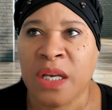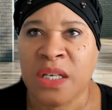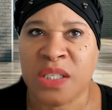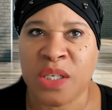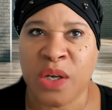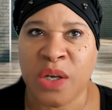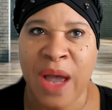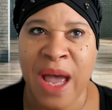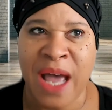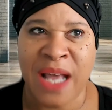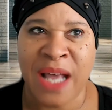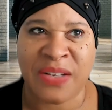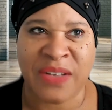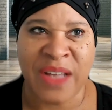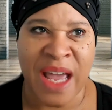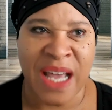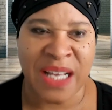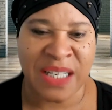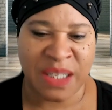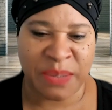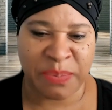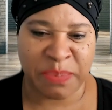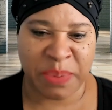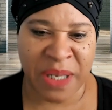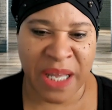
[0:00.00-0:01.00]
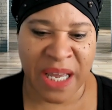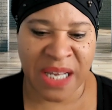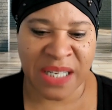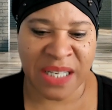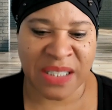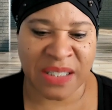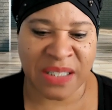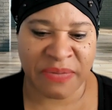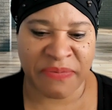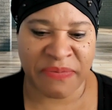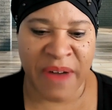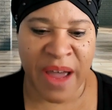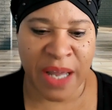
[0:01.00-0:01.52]
So as he
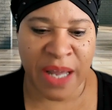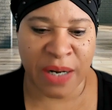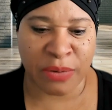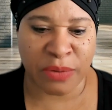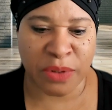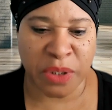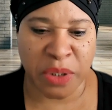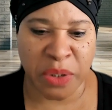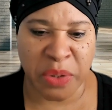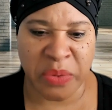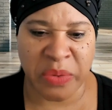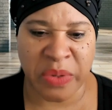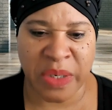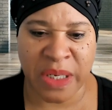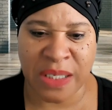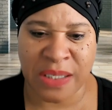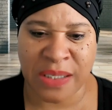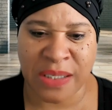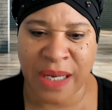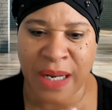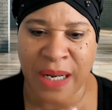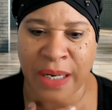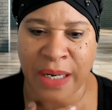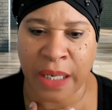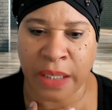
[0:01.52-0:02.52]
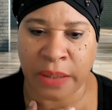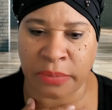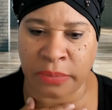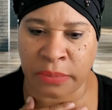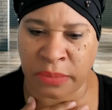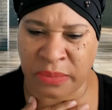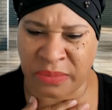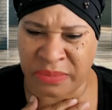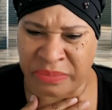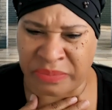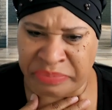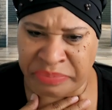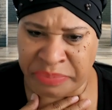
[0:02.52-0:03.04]
plays the final tune, he's kind of
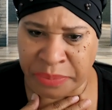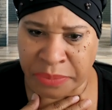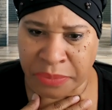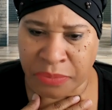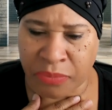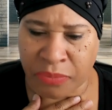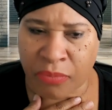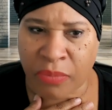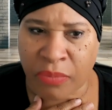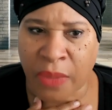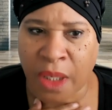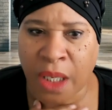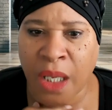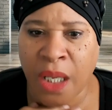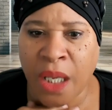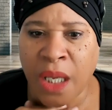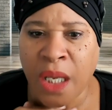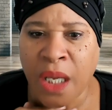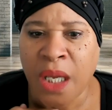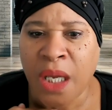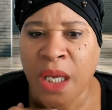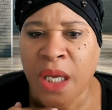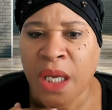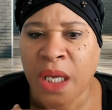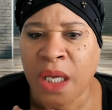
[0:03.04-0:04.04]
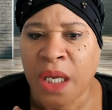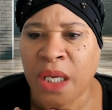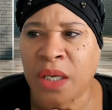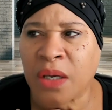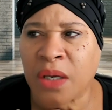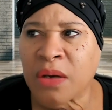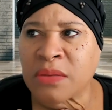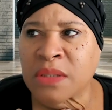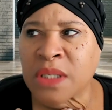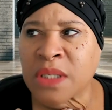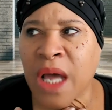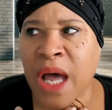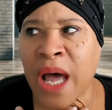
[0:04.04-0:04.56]
like, he
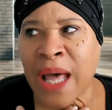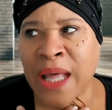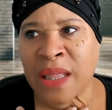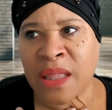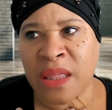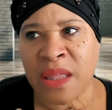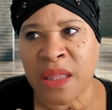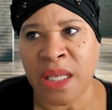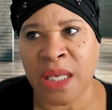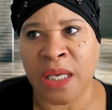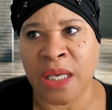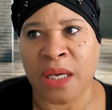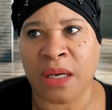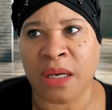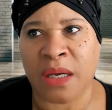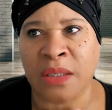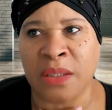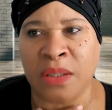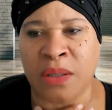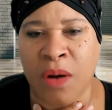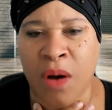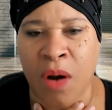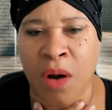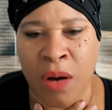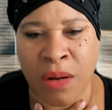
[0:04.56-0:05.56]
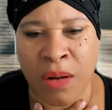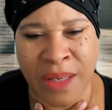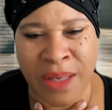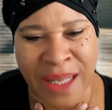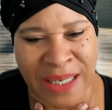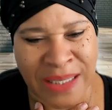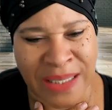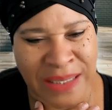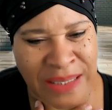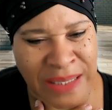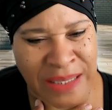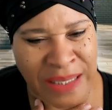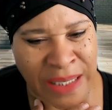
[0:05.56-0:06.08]
goes, I think, you know, all
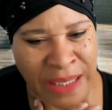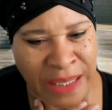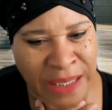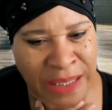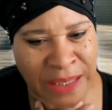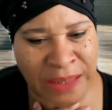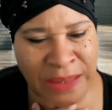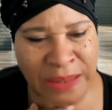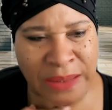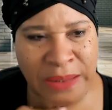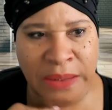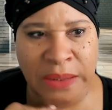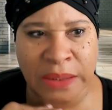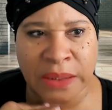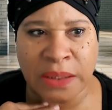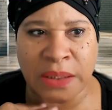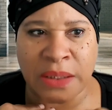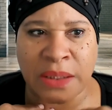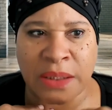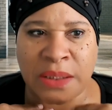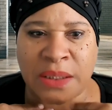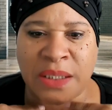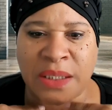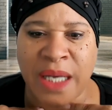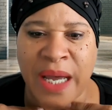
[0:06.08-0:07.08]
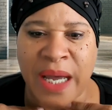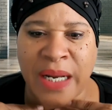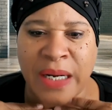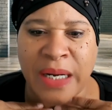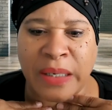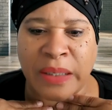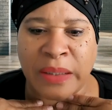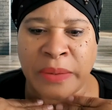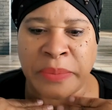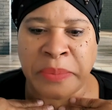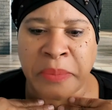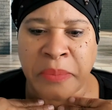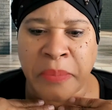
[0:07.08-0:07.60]
that singing, it's kind
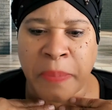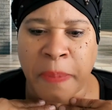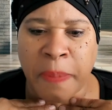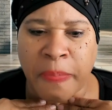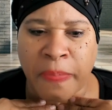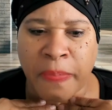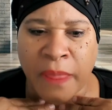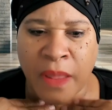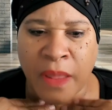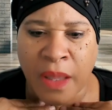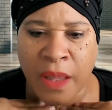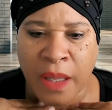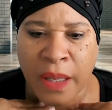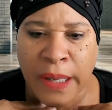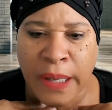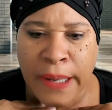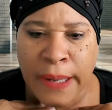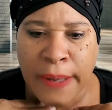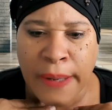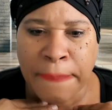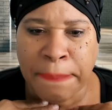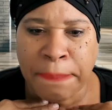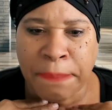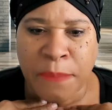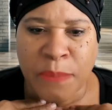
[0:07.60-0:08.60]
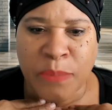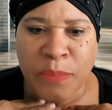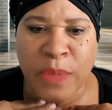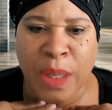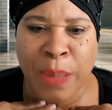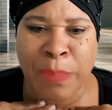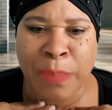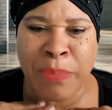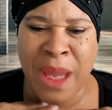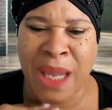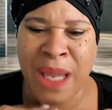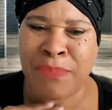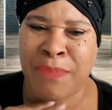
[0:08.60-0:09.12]
of
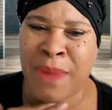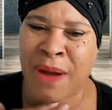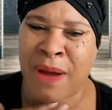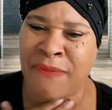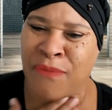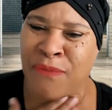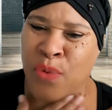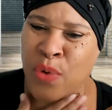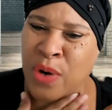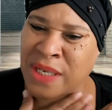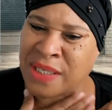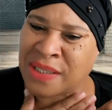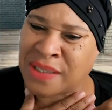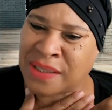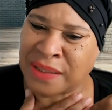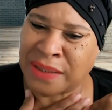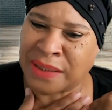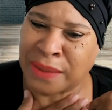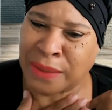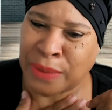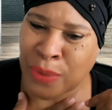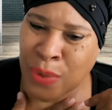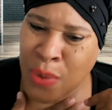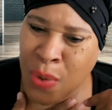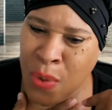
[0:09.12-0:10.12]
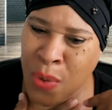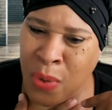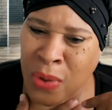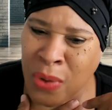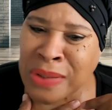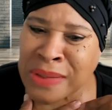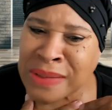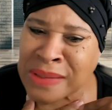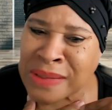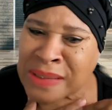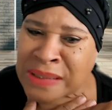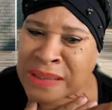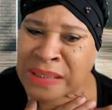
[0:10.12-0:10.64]
made my voice a little
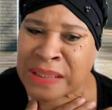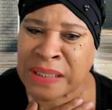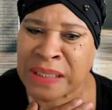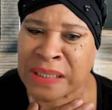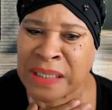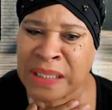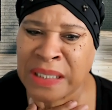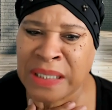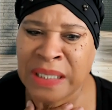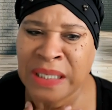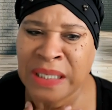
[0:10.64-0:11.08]
hoarse.